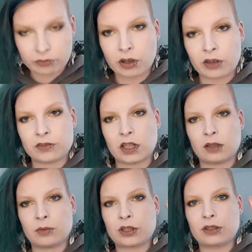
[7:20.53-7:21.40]
5
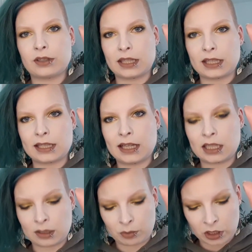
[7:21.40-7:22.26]
times since
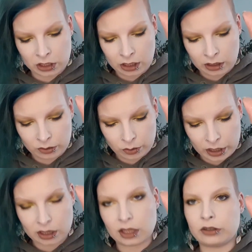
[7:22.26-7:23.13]
last update, and the
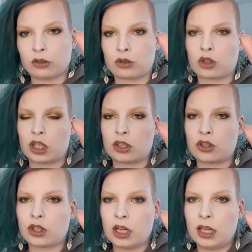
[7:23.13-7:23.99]
weight did not
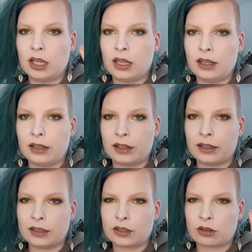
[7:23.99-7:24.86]
change.
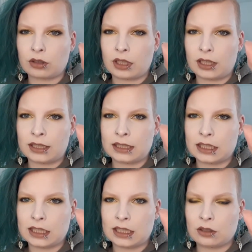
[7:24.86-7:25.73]
So yeah, I
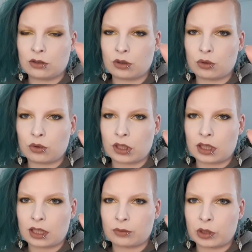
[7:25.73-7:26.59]
did not use
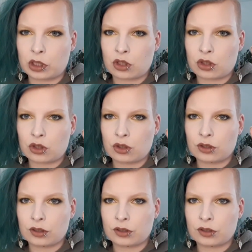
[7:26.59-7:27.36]
it that much.